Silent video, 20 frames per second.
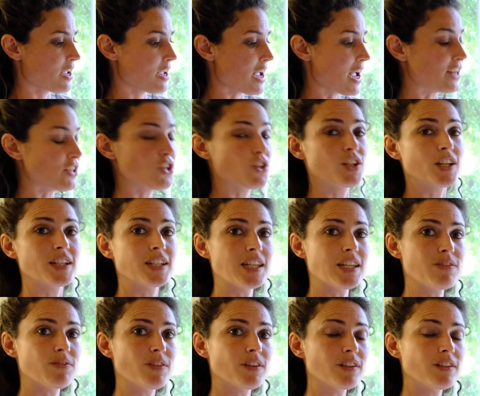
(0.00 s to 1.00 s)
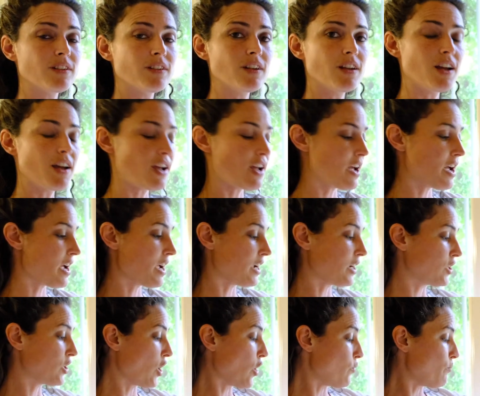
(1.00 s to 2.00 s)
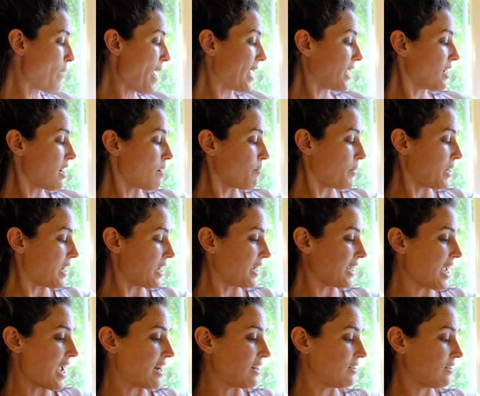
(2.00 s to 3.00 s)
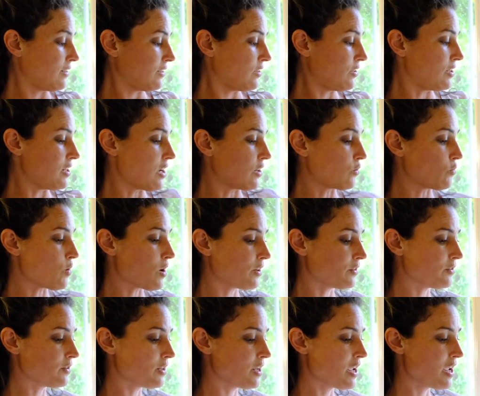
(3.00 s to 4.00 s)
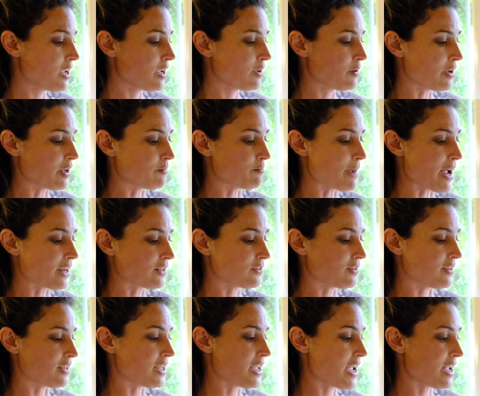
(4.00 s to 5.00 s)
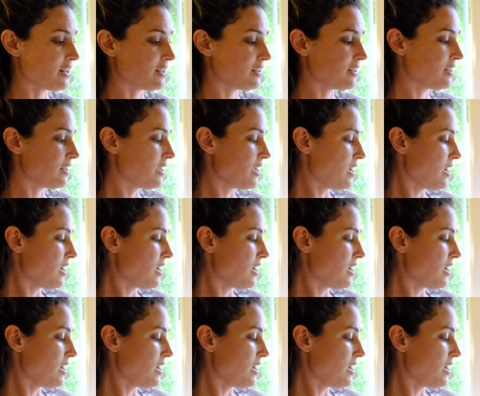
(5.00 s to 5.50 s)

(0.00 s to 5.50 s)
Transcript: and you can even go back up it again to lung 1 and back to the end.